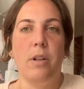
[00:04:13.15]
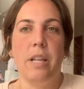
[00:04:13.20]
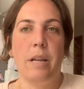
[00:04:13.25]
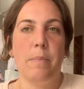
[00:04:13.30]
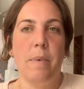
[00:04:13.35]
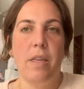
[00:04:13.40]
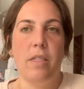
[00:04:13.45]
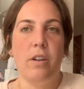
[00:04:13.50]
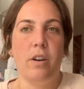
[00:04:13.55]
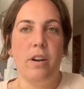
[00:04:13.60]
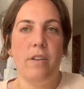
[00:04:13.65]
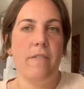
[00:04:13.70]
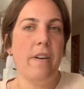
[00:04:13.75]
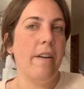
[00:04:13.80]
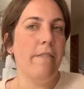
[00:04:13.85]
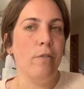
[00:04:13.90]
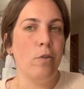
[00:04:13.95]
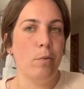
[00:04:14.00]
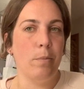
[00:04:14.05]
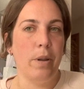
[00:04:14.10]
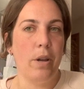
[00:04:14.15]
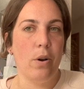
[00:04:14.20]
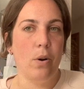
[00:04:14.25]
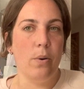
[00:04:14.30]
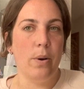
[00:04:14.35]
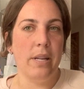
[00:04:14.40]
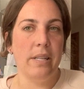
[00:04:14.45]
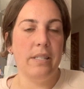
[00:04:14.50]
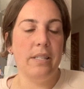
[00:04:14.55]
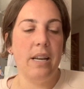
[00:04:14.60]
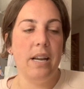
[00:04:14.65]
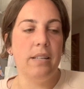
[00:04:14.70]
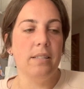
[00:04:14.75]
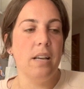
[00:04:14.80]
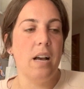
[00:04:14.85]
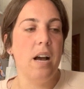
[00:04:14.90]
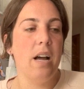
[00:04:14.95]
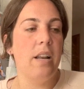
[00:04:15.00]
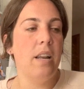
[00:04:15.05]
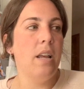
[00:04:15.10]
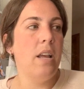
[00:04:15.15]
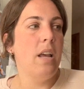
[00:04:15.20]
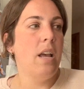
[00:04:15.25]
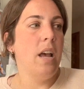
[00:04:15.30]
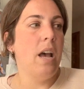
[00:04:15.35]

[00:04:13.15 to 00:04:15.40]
Like my 35 normally always stays on,